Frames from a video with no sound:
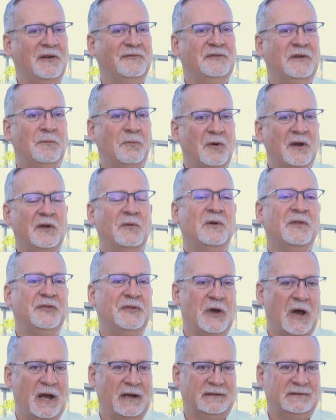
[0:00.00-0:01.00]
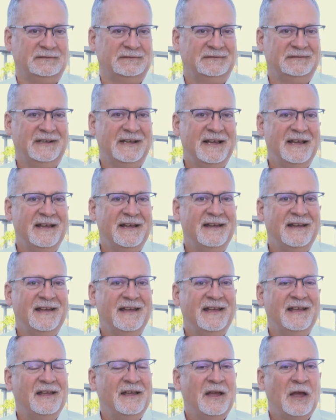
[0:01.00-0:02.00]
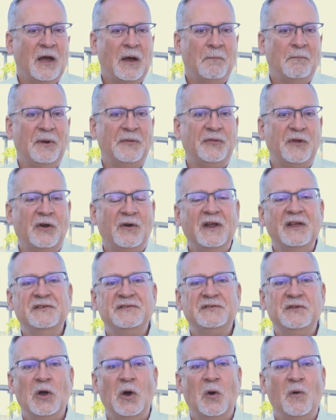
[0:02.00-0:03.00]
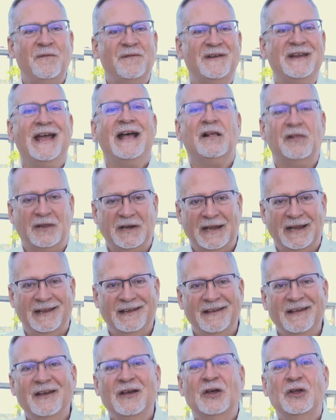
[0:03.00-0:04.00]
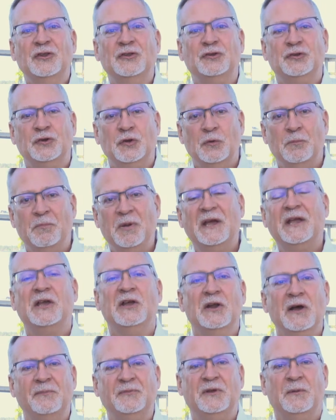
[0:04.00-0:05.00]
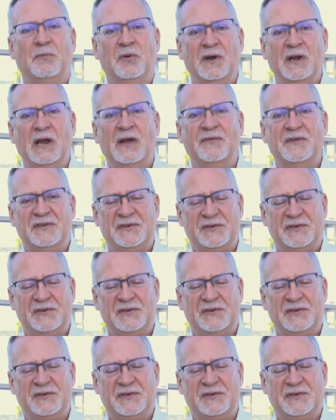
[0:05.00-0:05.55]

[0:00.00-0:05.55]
of Debris with Doug. But there is no finality to picking up debris on the